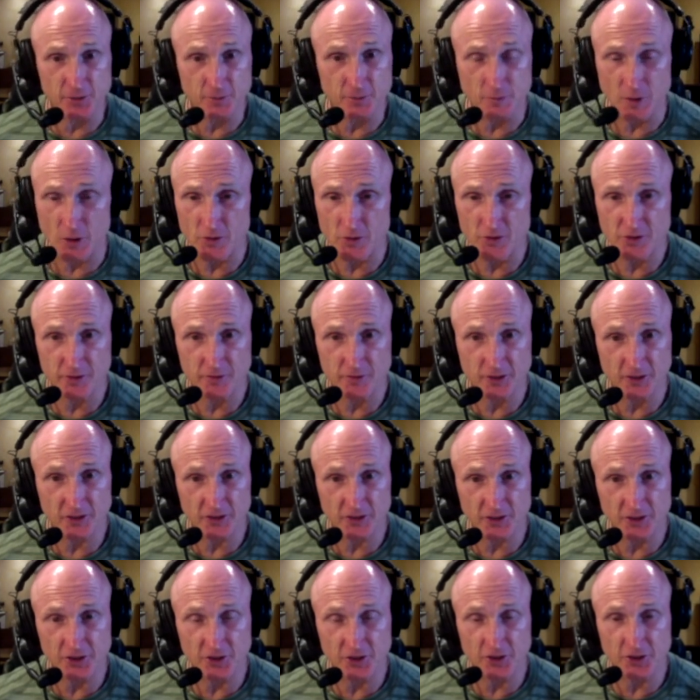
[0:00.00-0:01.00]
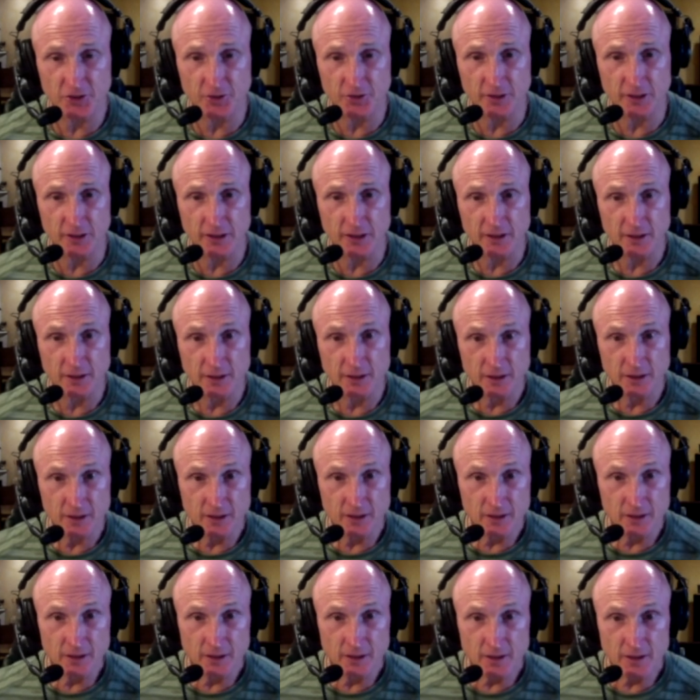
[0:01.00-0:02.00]
Most of us can do it,
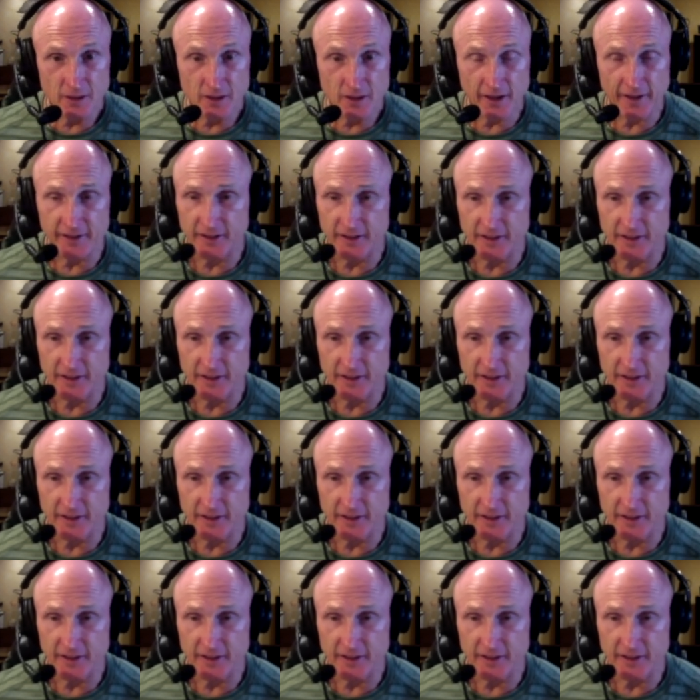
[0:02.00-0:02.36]
and